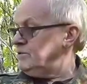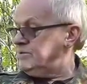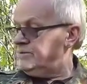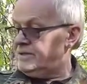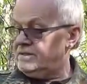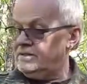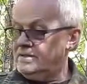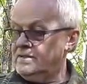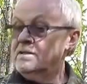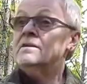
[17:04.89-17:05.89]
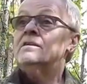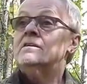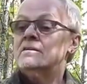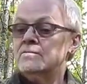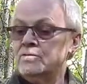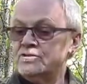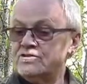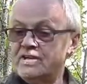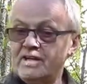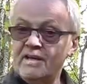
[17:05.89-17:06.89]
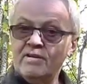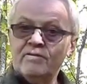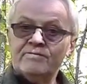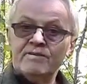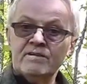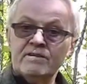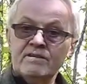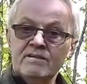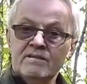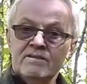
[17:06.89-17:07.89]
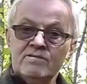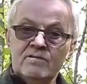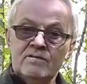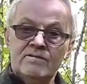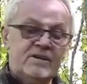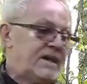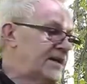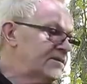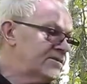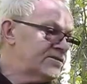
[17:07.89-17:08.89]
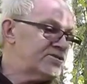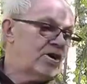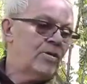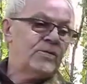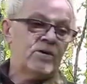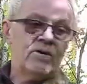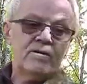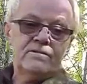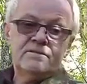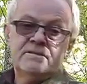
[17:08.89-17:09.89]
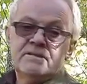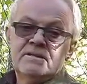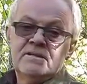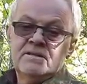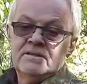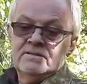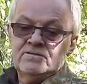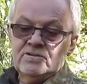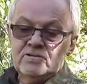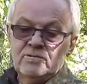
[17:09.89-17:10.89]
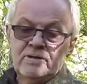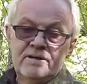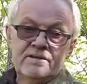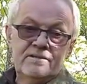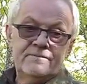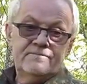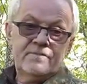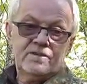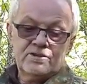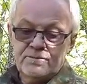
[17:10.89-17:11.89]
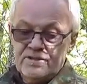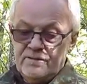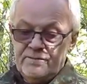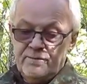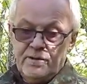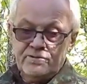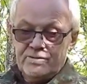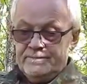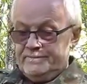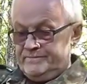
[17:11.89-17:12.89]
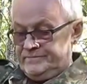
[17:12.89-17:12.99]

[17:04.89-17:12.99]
whether we want to take any off the thick end at the top or to uh, cut a bit off the bottom